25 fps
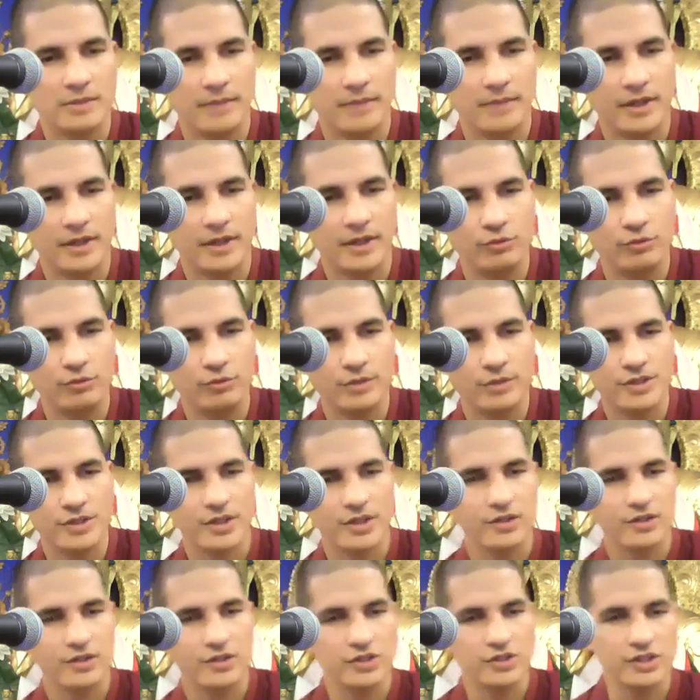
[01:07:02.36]
by numerous
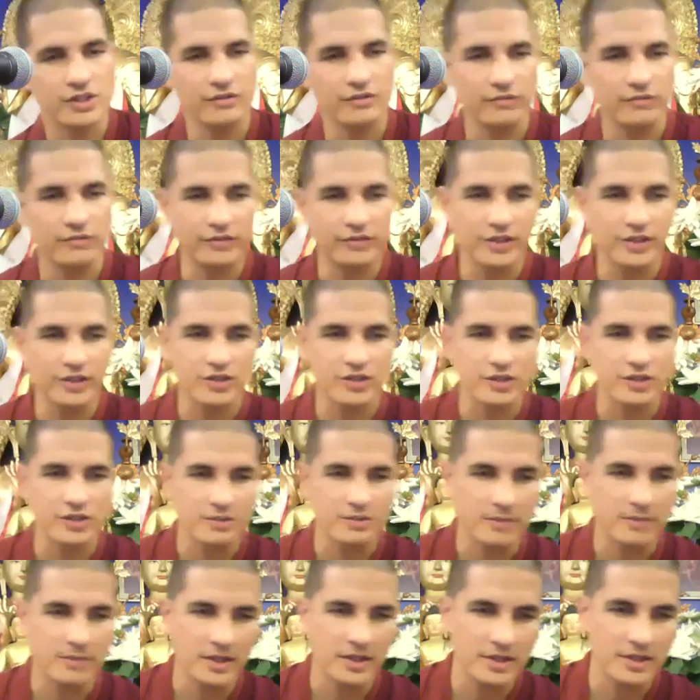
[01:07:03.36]
hundreds of
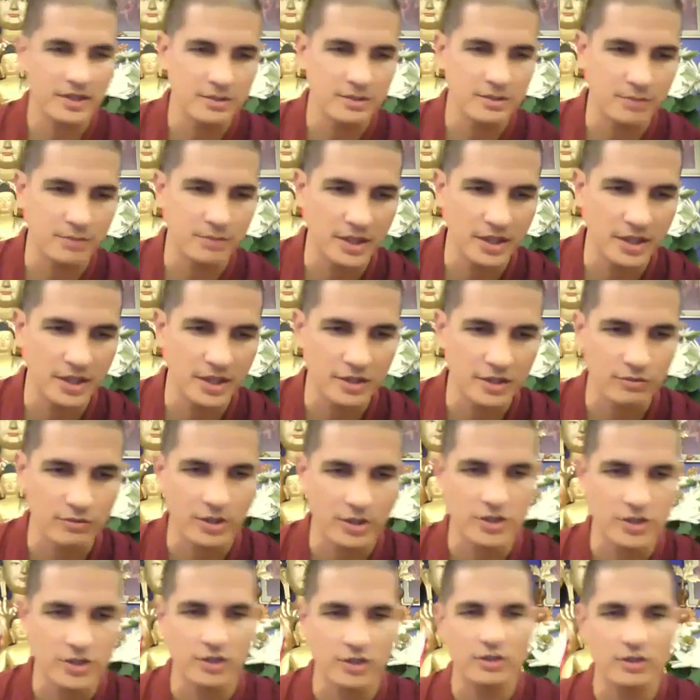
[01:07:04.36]
afflictions, may these beings,
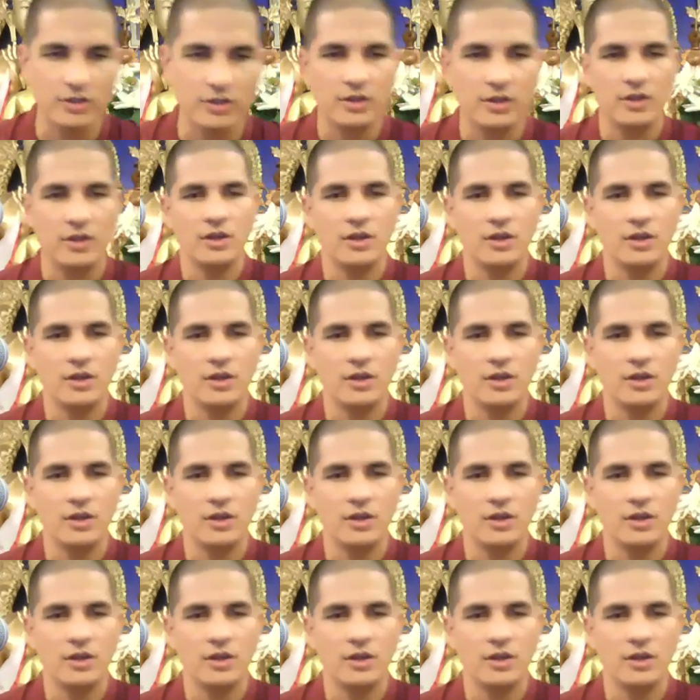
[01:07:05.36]
wretched,